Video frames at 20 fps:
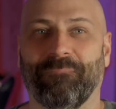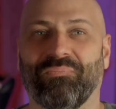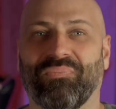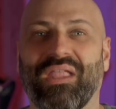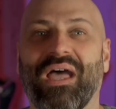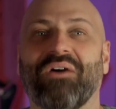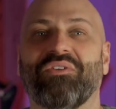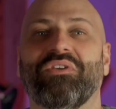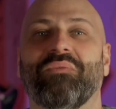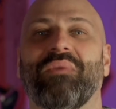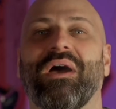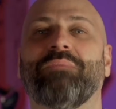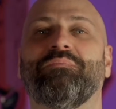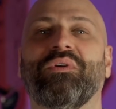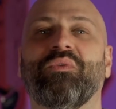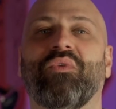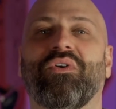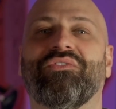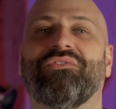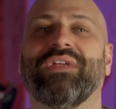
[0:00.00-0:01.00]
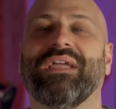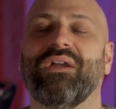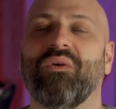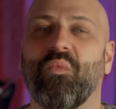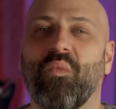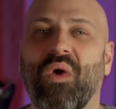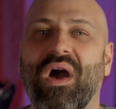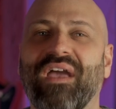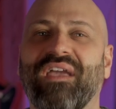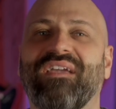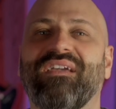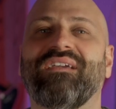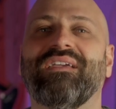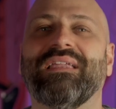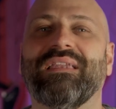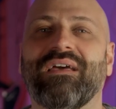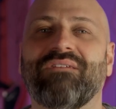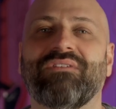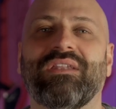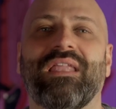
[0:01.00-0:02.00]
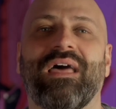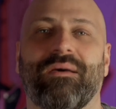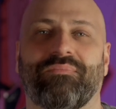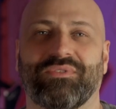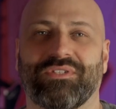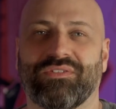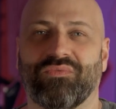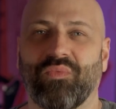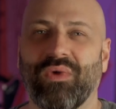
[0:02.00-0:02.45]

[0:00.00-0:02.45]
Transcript: Now you might be wondering, why ElevenLabs?